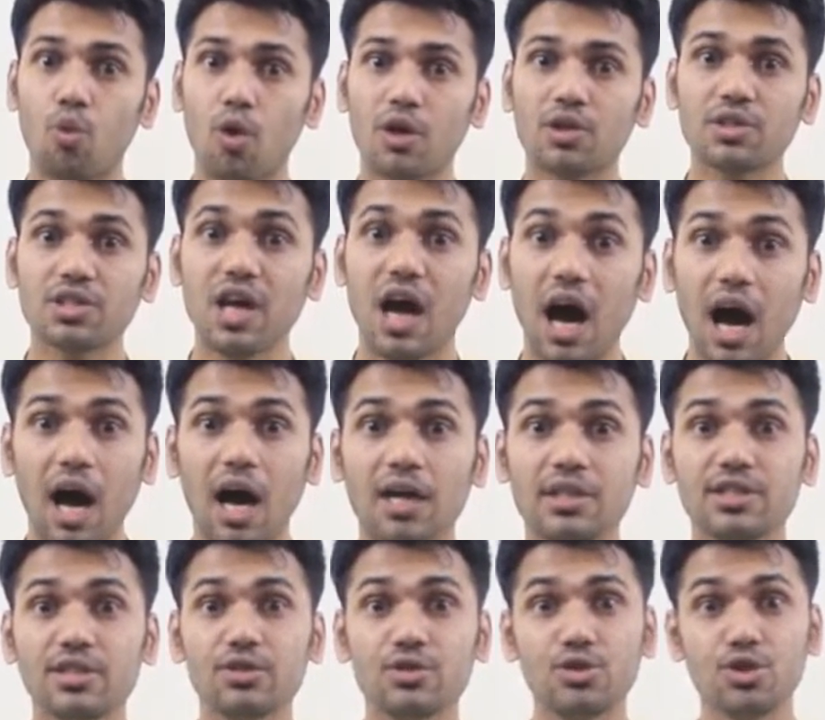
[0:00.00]
What
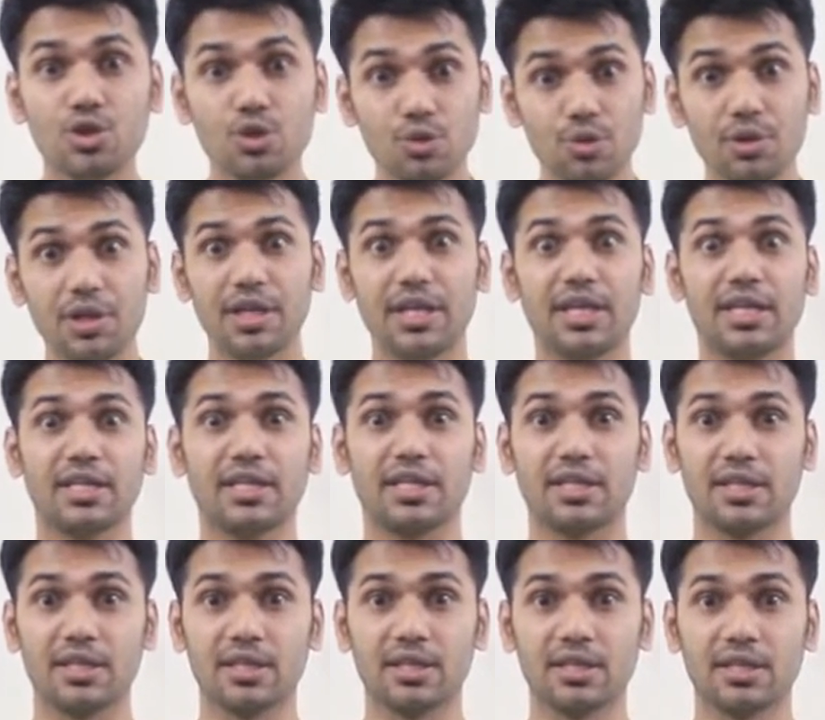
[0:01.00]
are you
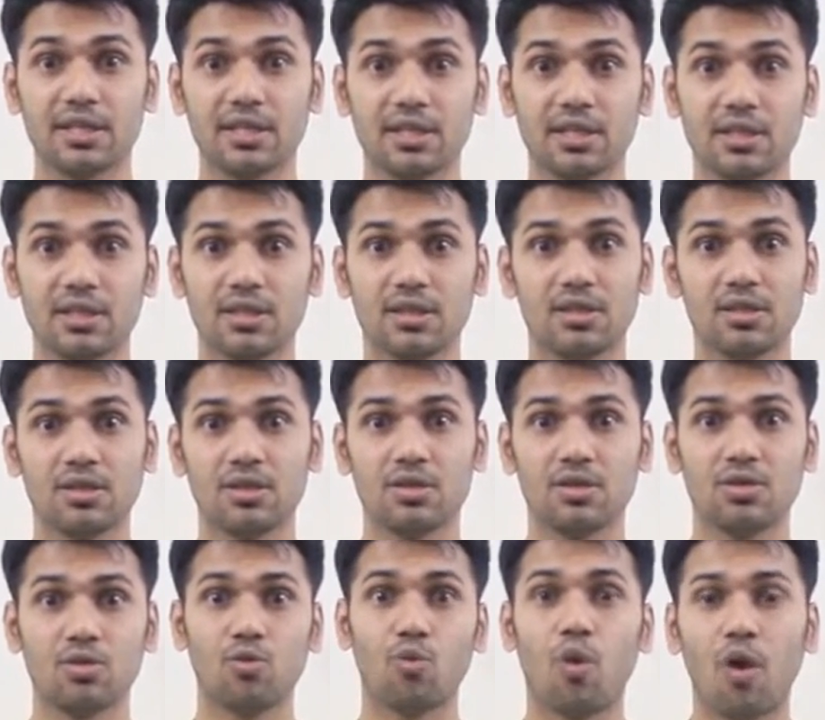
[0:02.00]
doing?
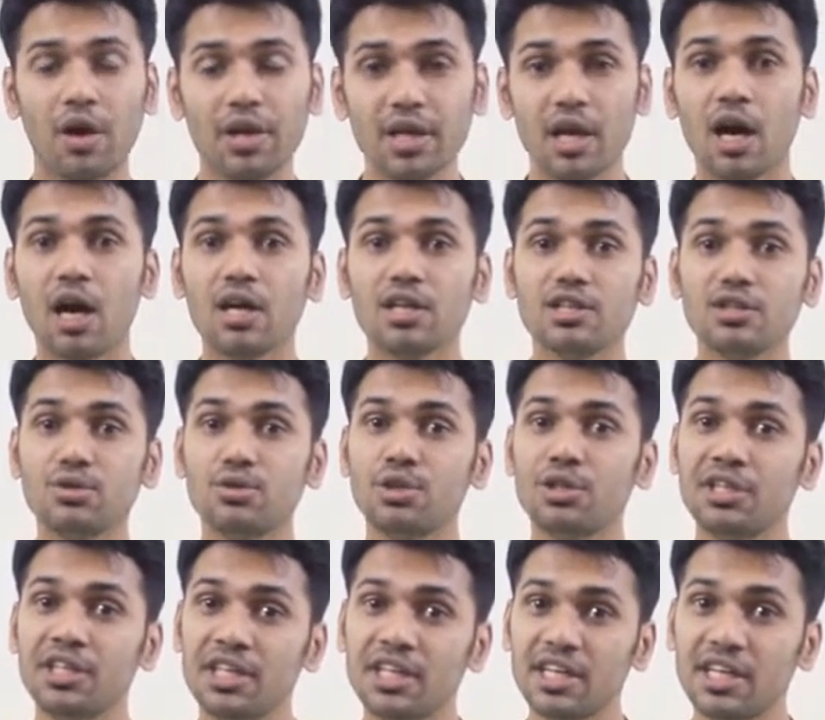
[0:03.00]
Why are
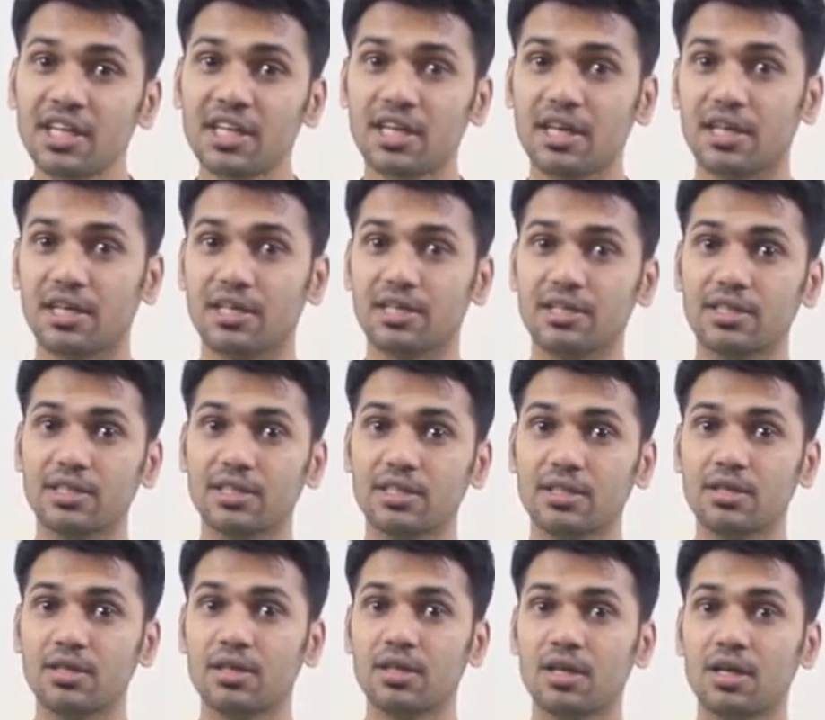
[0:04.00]
you here?
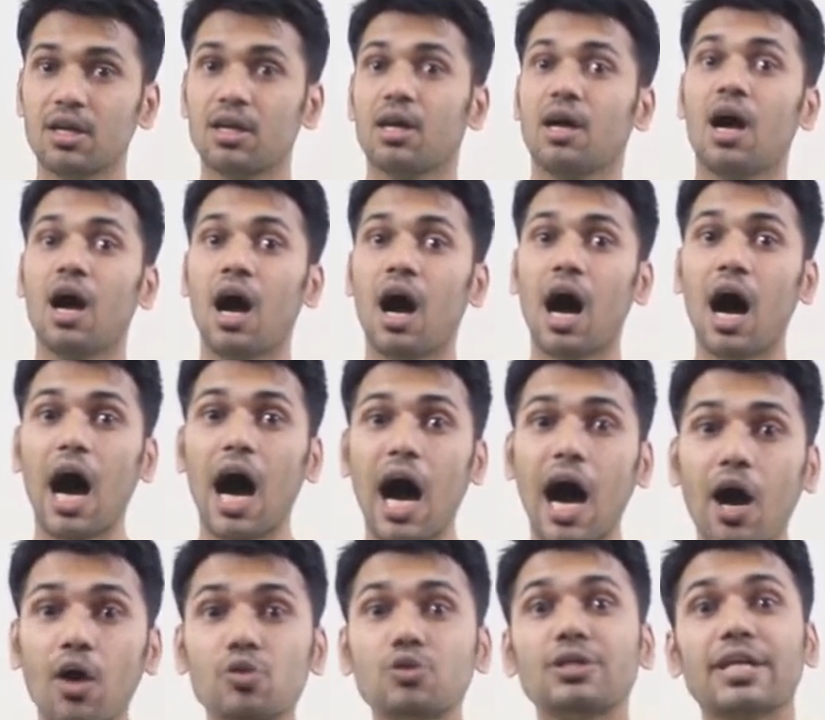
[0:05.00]

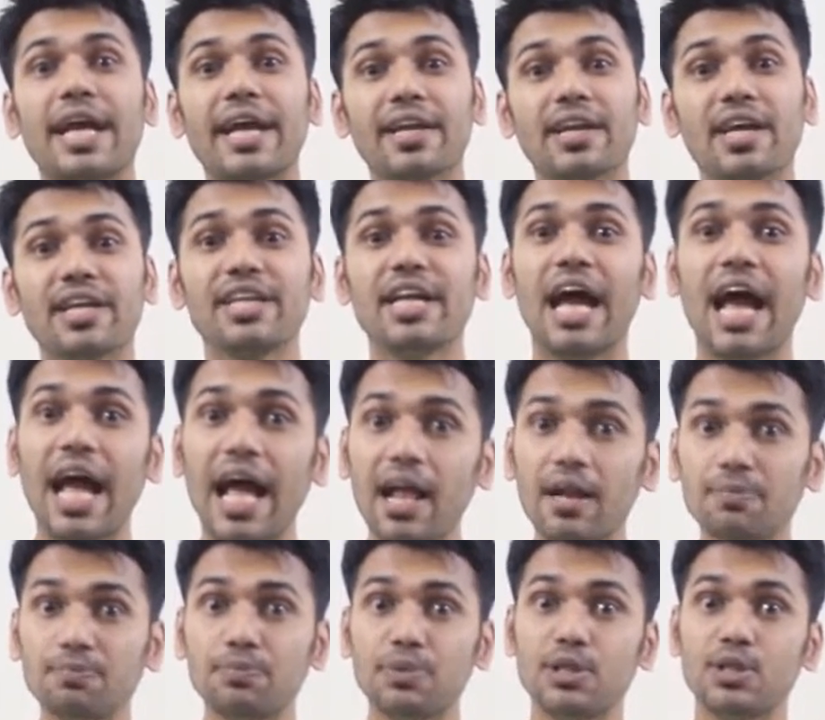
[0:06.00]
How can I
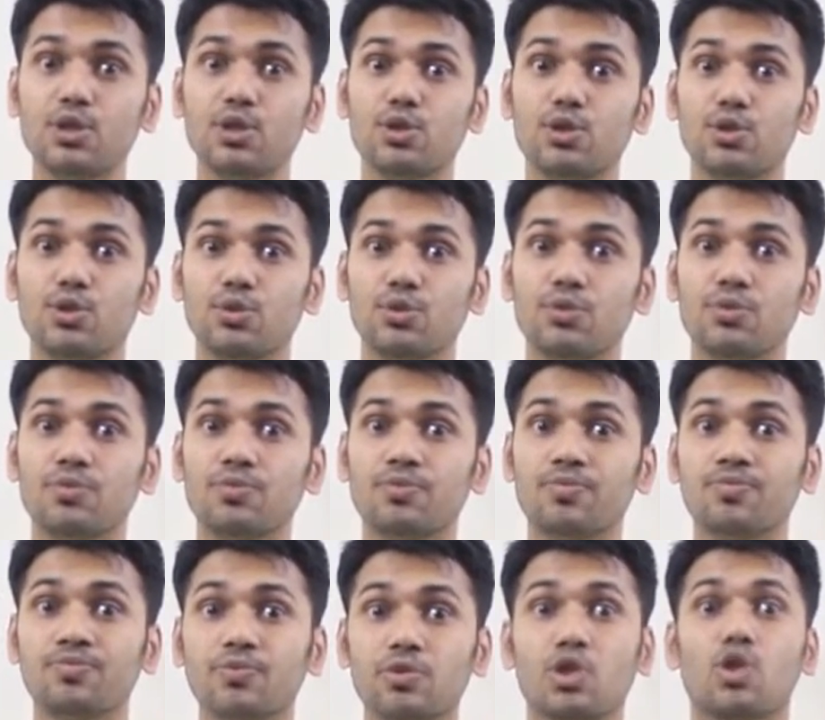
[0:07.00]
help you?
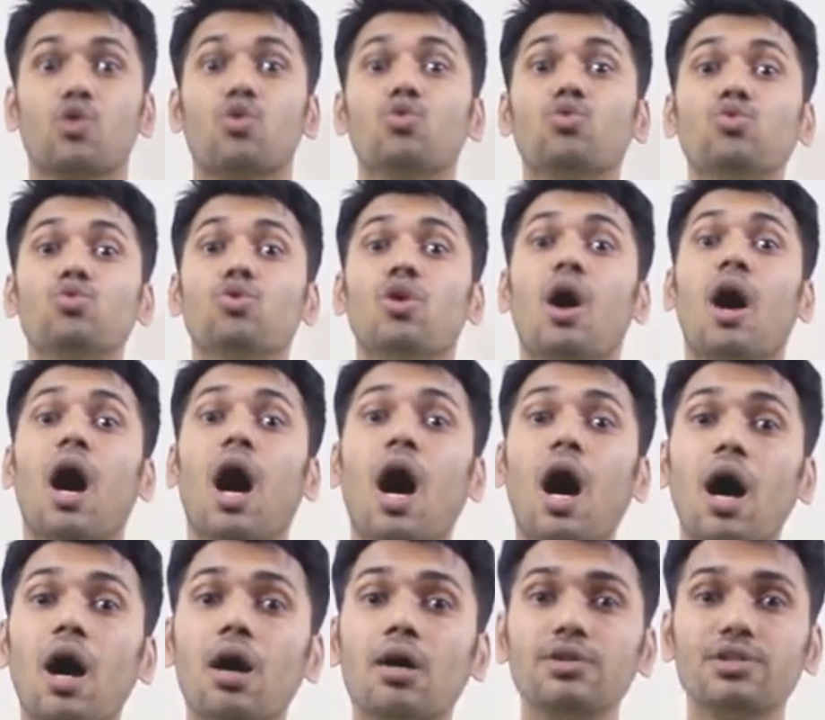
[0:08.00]
Who
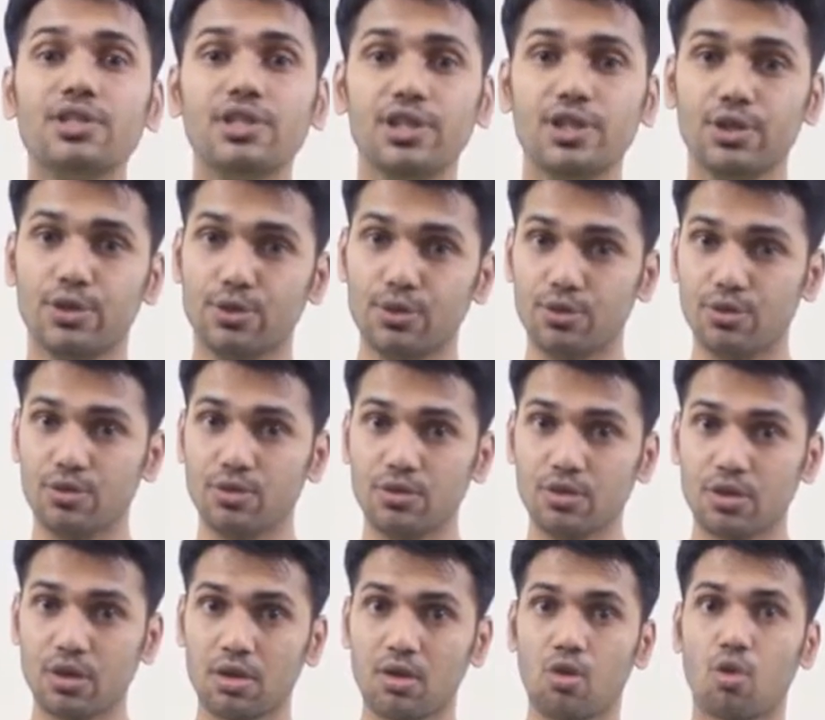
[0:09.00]
are you?
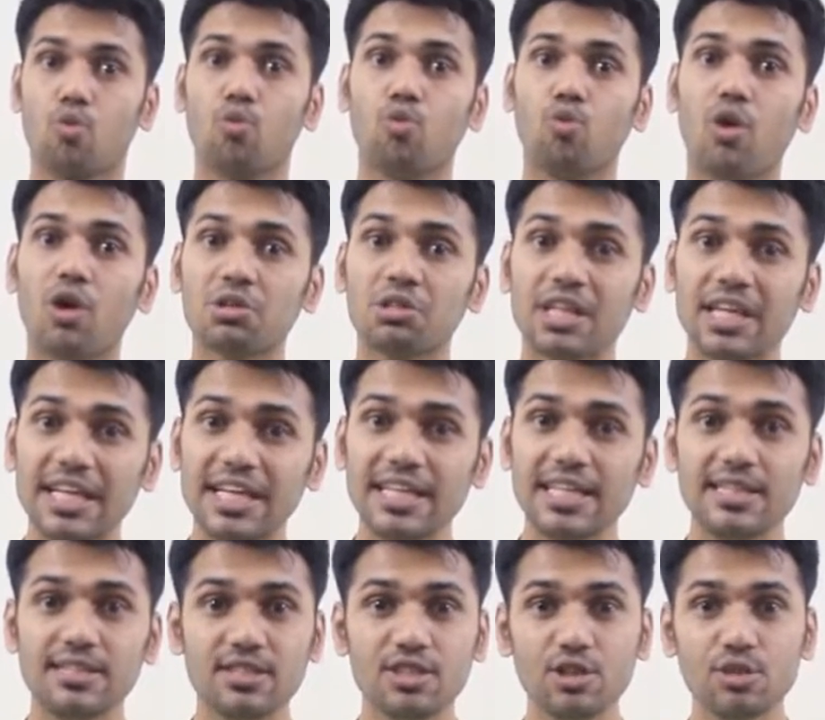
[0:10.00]
What
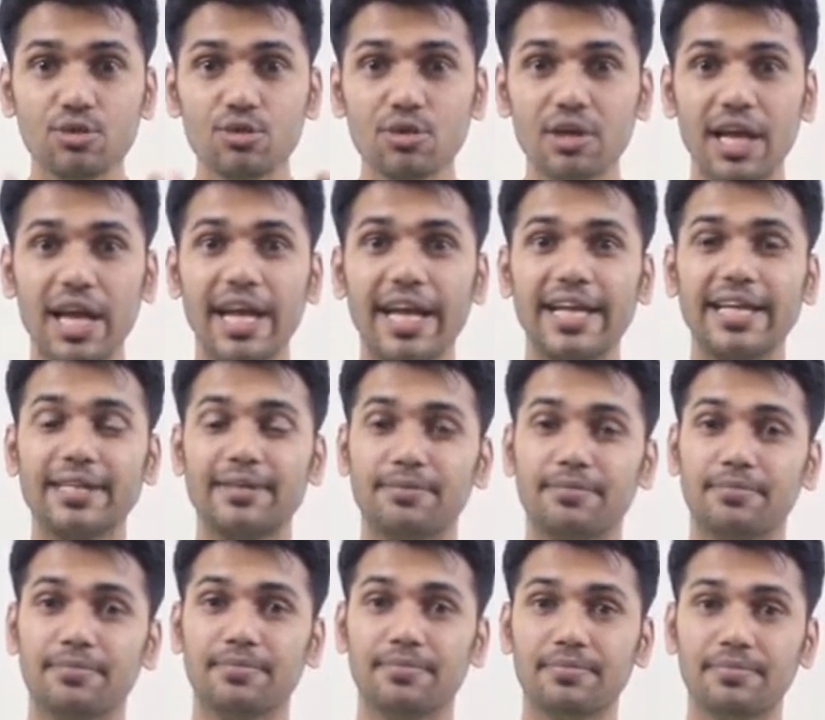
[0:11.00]
is your
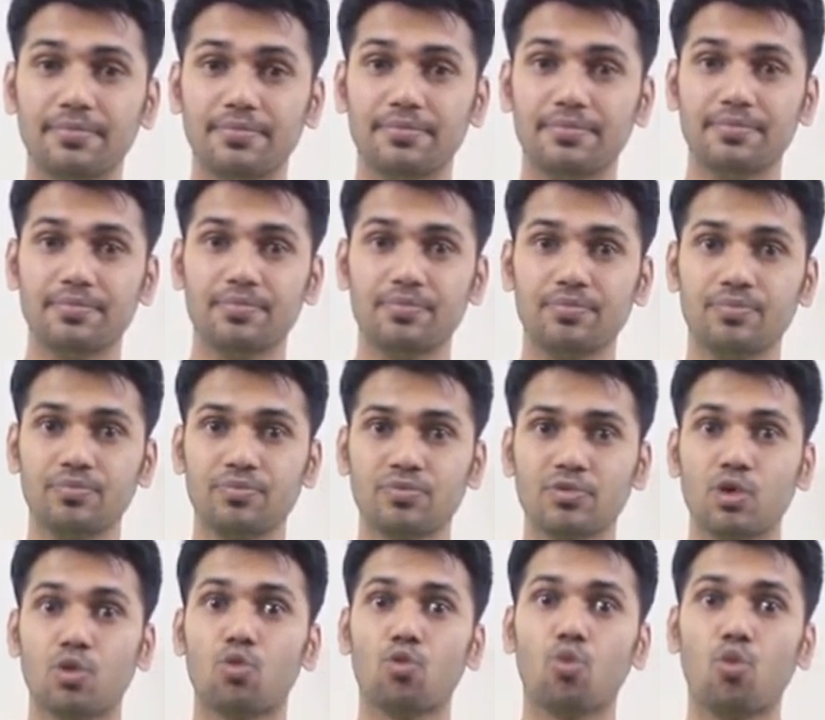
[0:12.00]
name?
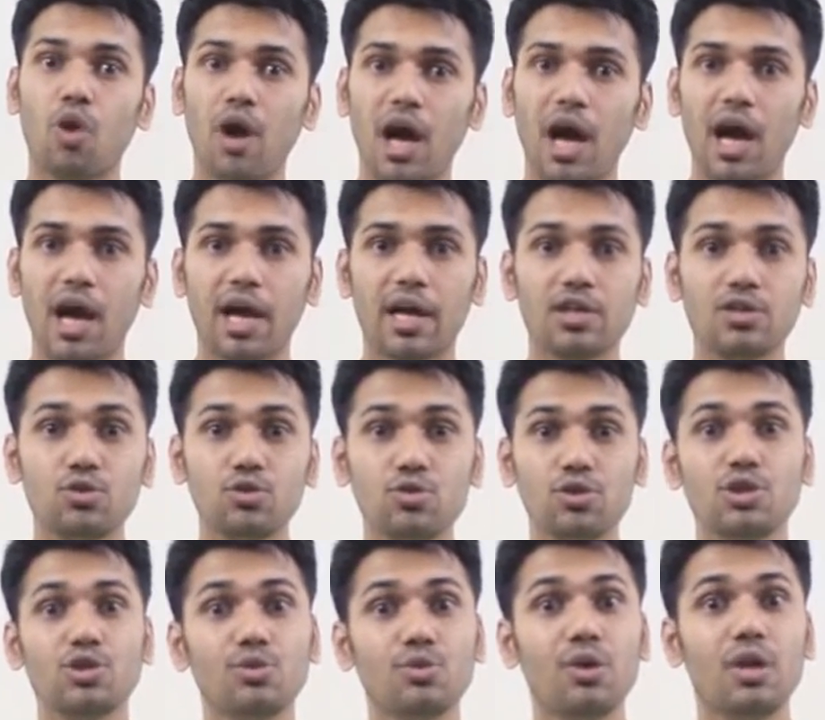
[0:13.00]
Where
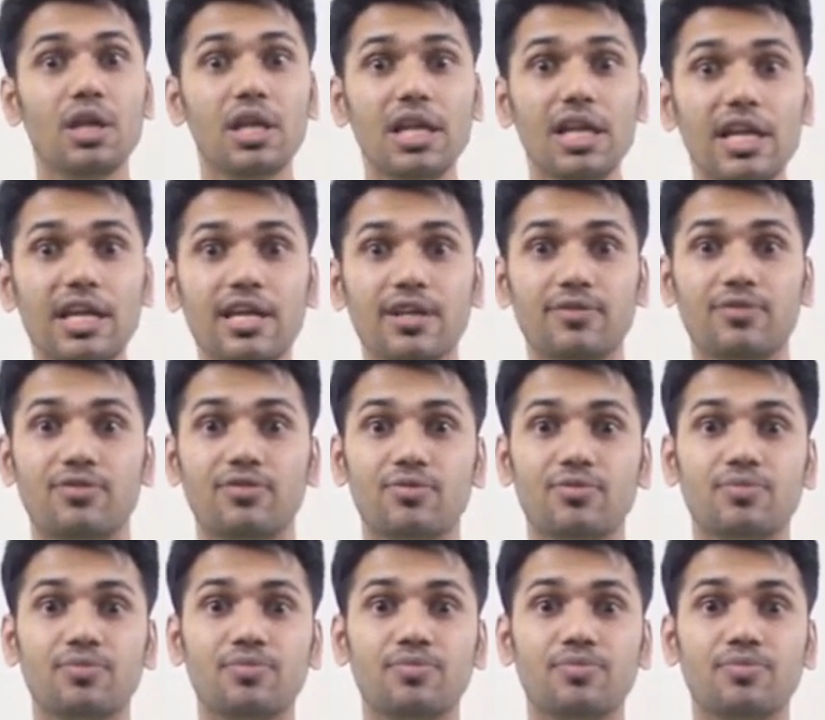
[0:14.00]
do you live?